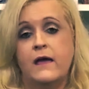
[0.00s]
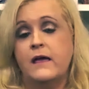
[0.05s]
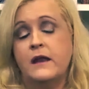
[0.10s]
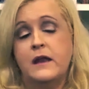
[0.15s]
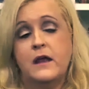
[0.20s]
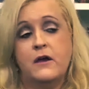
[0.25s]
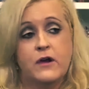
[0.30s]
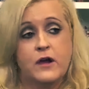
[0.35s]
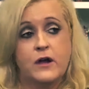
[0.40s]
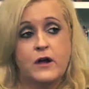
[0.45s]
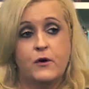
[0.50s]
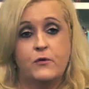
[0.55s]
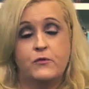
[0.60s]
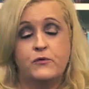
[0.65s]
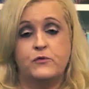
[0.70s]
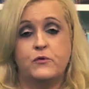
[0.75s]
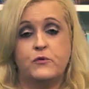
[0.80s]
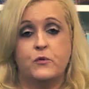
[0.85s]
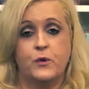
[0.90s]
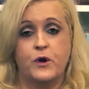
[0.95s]
and here at
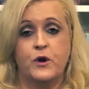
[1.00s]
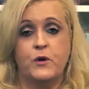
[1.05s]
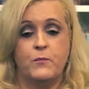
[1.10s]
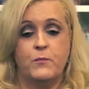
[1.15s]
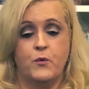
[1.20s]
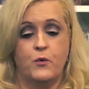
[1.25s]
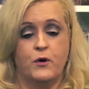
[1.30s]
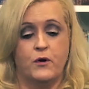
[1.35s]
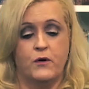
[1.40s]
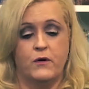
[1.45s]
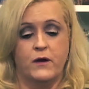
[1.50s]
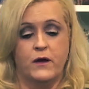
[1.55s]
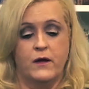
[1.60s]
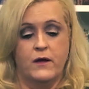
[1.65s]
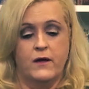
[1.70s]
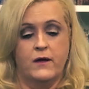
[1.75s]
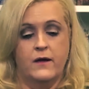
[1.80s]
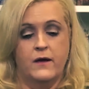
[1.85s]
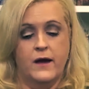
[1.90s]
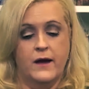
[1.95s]
Coastal, we're more
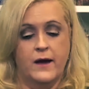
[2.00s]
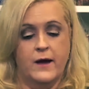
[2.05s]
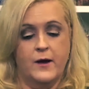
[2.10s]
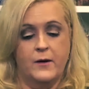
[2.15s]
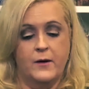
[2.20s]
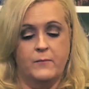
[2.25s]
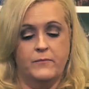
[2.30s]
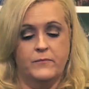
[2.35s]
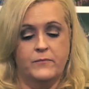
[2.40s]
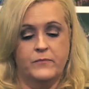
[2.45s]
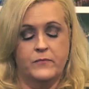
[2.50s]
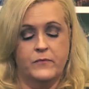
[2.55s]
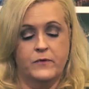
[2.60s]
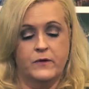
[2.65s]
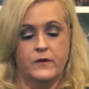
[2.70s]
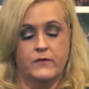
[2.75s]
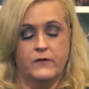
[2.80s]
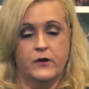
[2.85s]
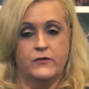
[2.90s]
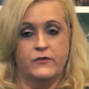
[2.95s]

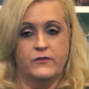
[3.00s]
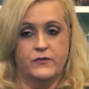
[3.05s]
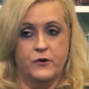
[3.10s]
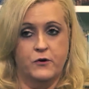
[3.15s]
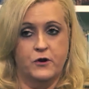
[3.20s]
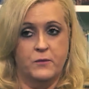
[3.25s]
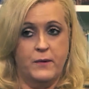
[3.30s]
concerned